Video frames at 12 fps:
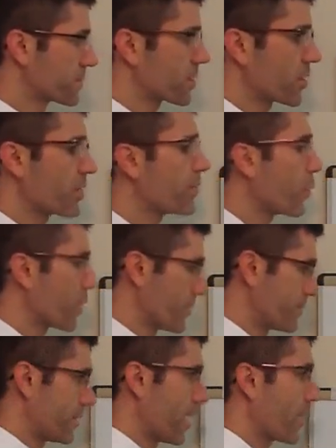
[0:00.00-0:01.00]
34,
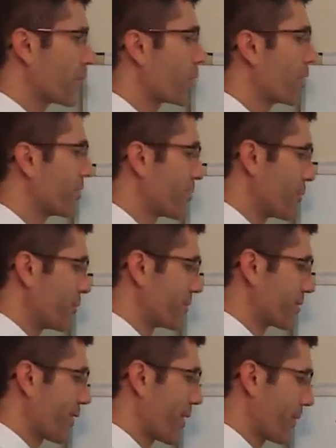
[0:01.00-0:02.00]
not 32.
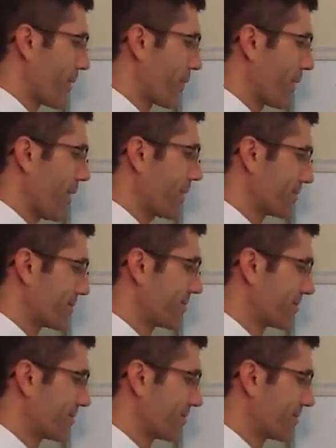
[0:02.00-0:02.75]
Sorry about that.